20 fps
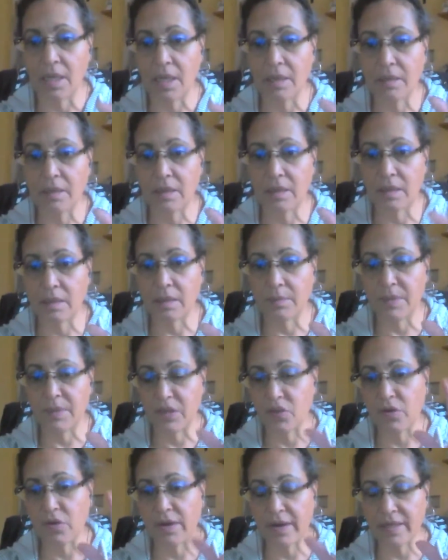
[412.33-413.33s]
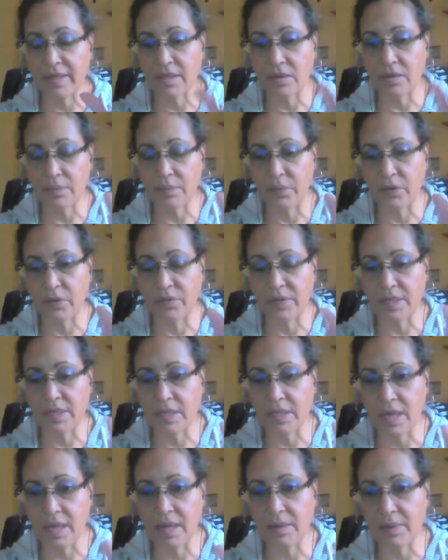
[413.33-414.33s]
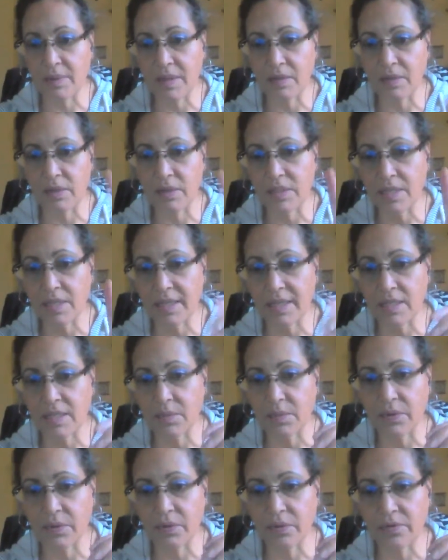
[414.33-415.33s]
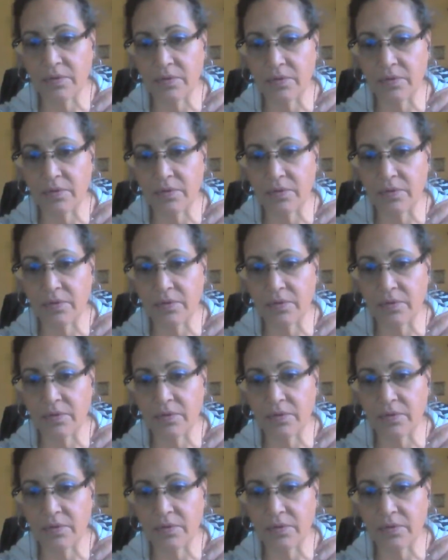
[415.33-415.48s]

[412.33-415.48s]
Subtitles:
the administrator has to approve the time. And then once that's approved,